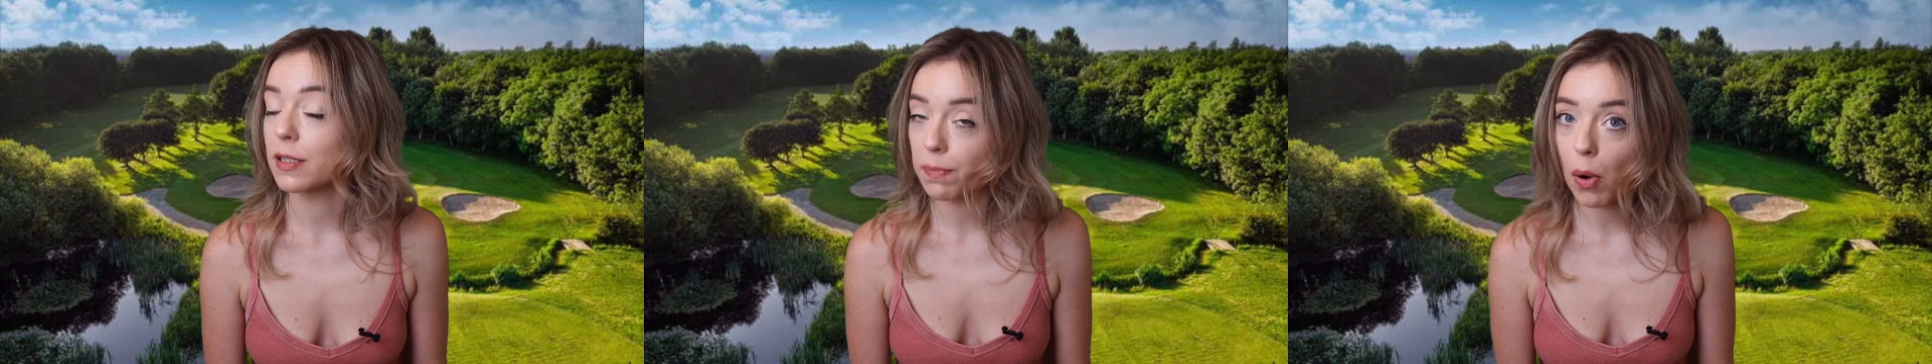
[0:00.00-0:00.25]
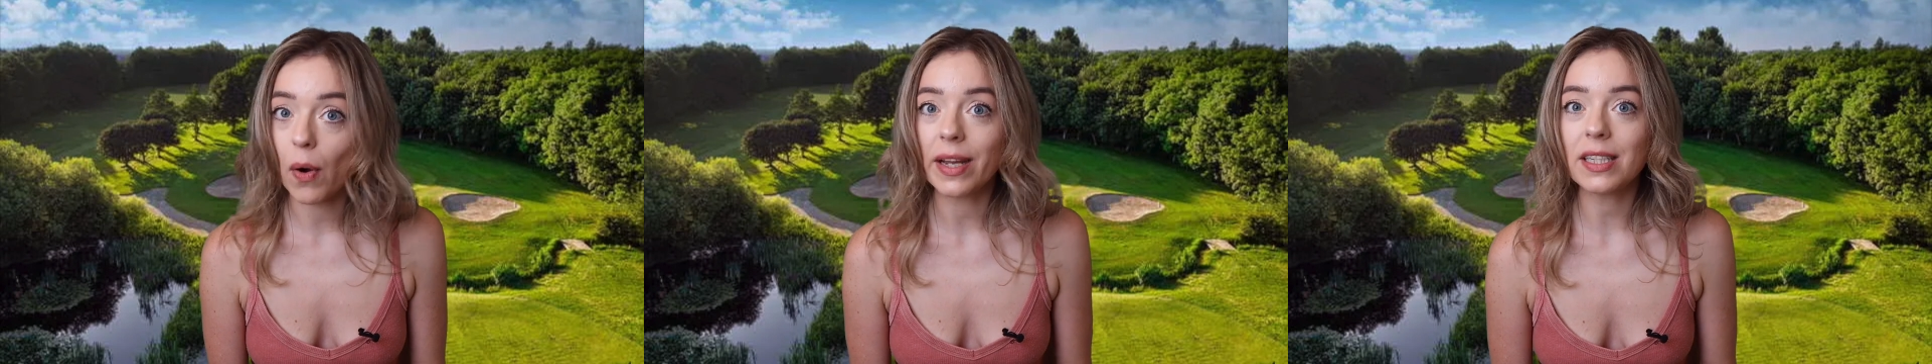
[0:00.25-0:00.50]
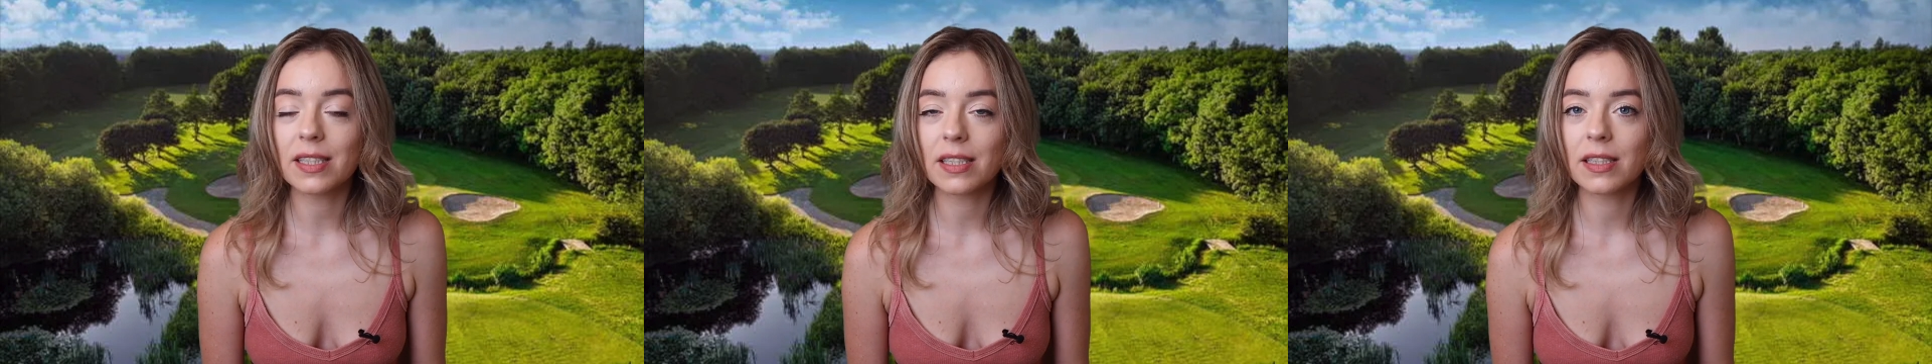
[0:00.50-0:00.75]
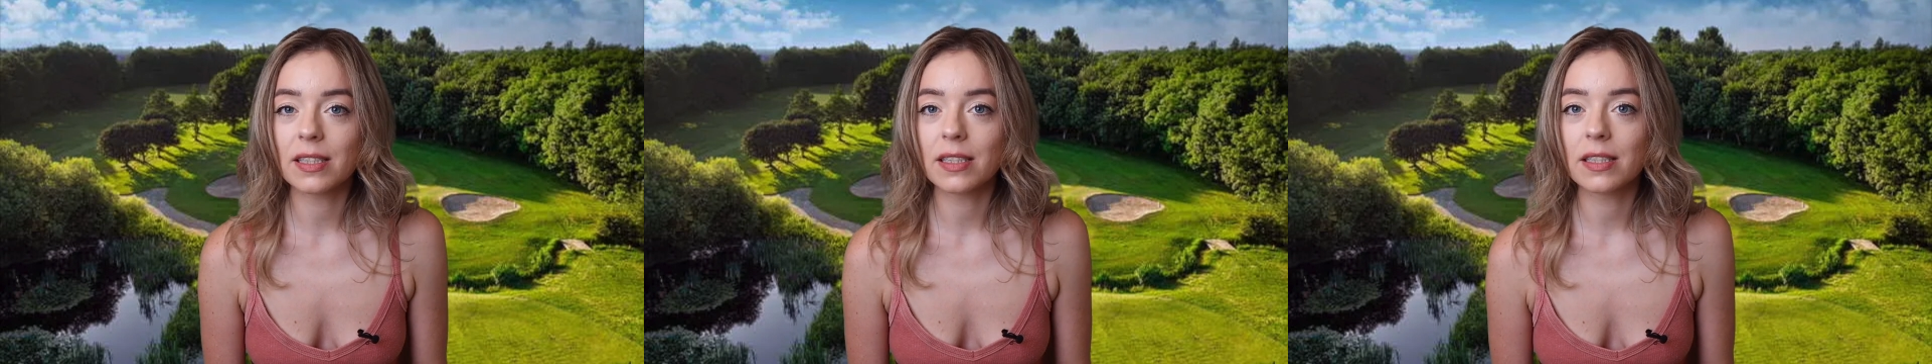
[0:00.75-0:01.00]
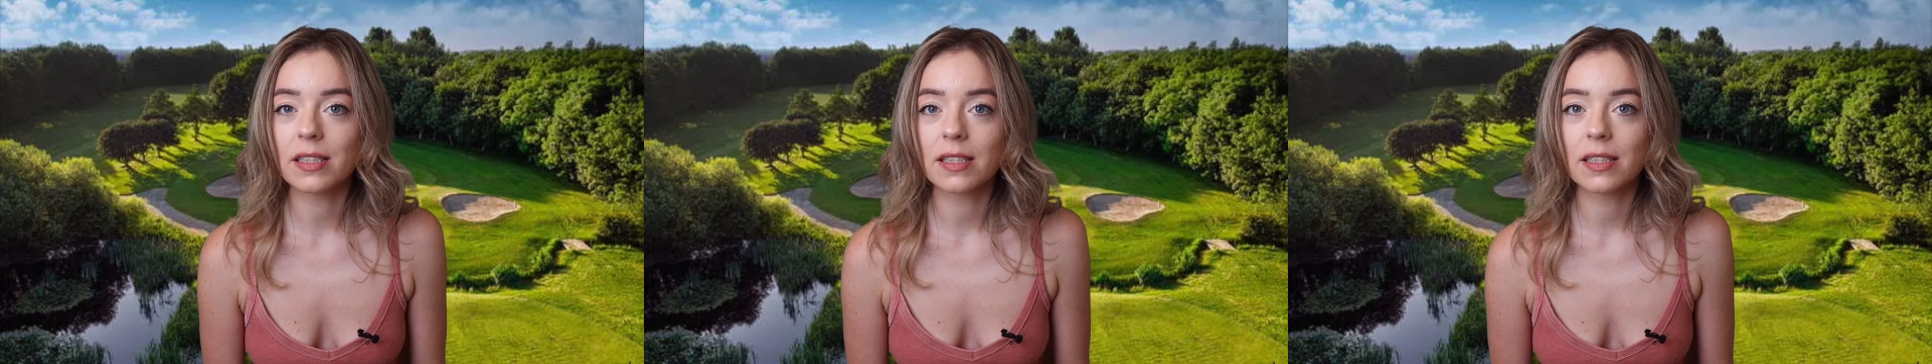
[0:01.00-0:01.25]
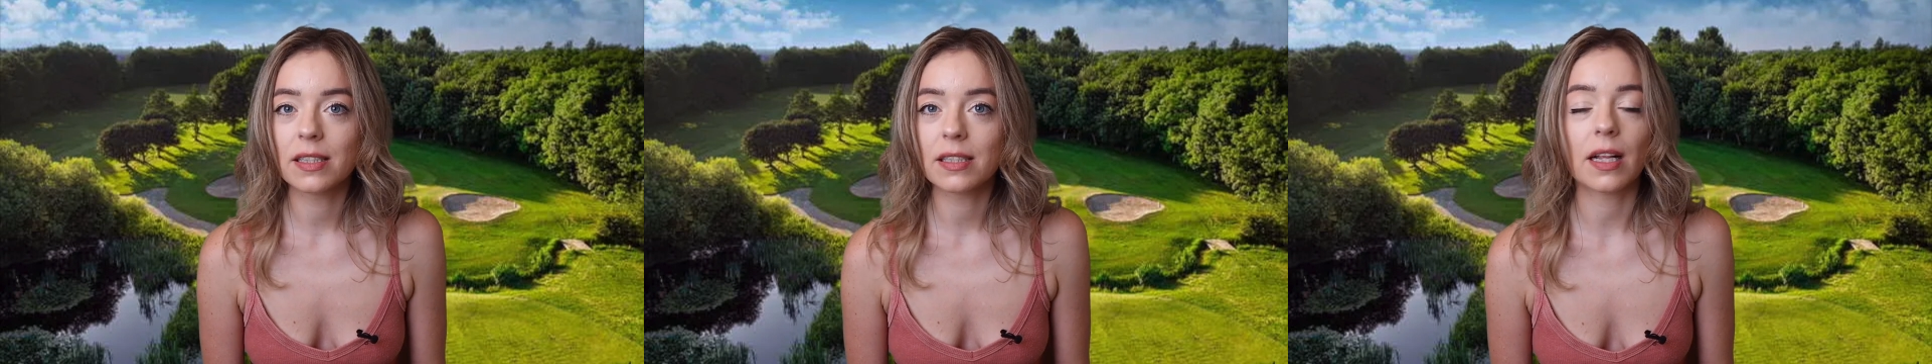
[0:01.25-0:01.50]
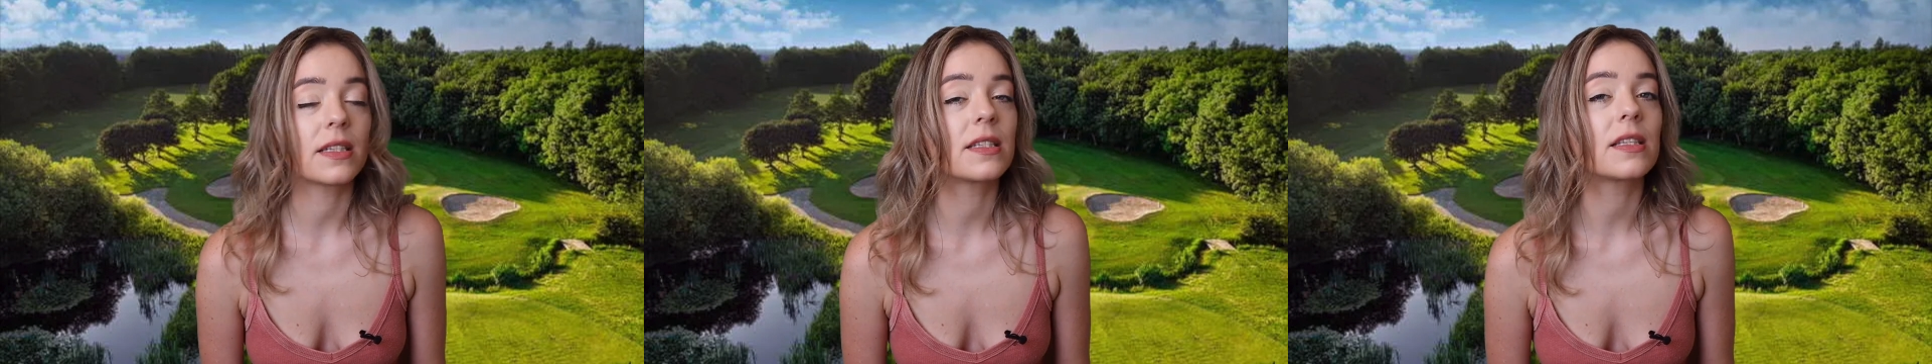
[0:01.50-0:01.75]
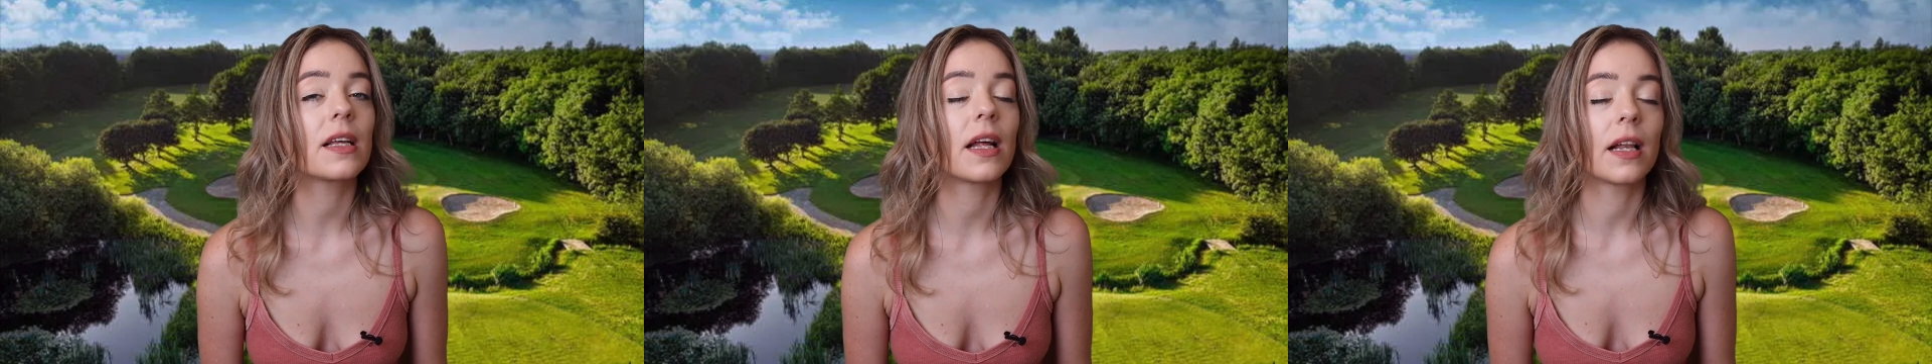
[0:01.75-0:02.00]
point.
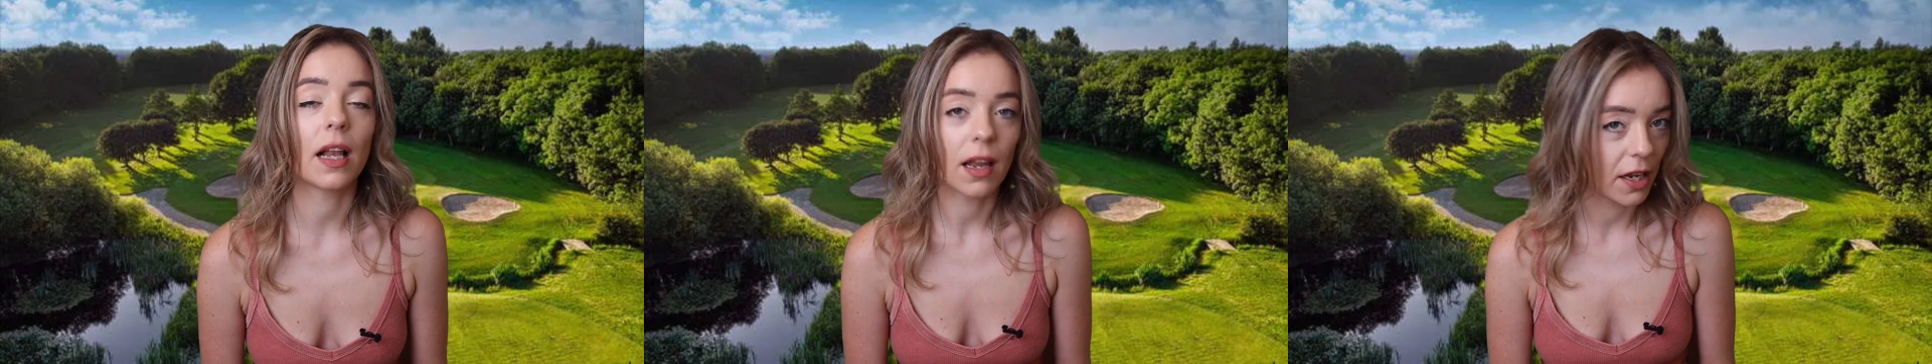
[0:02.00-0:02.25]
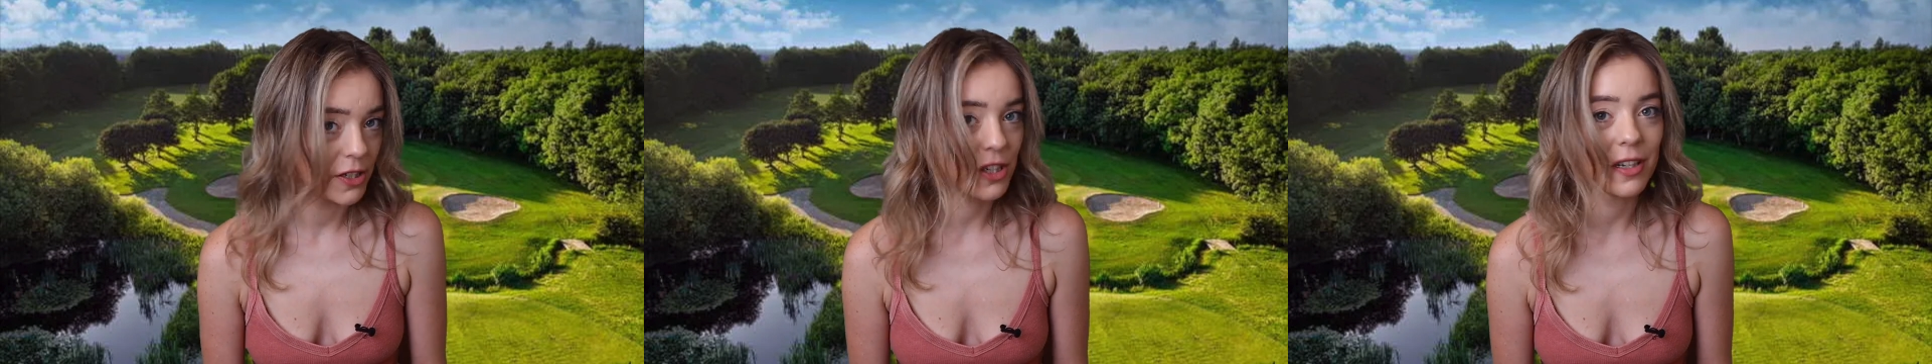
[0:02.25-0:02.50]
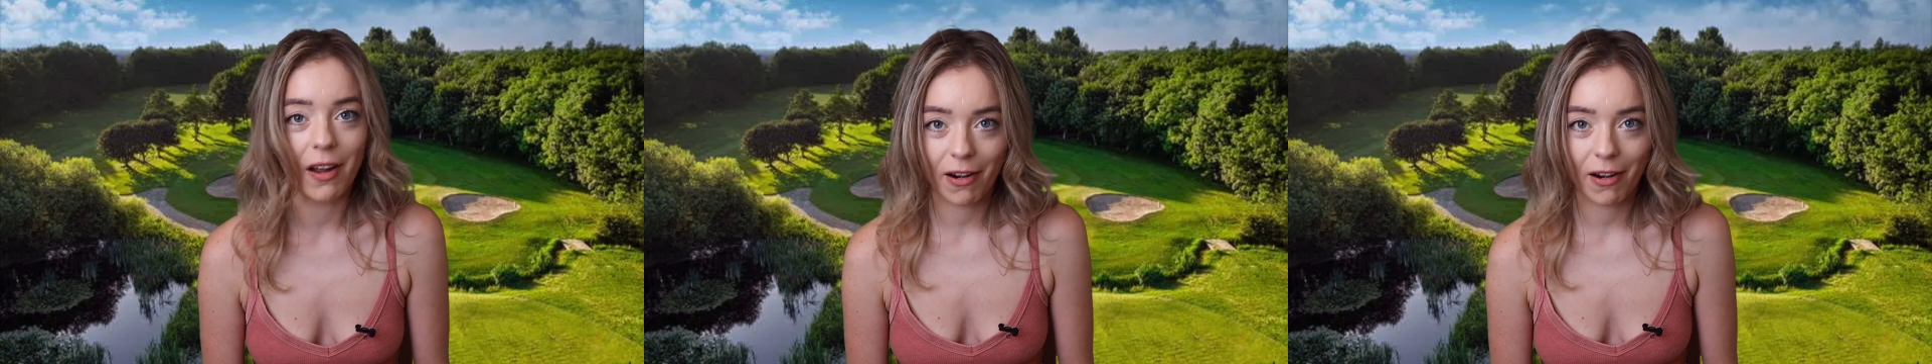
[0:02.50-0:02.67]
That's an illogical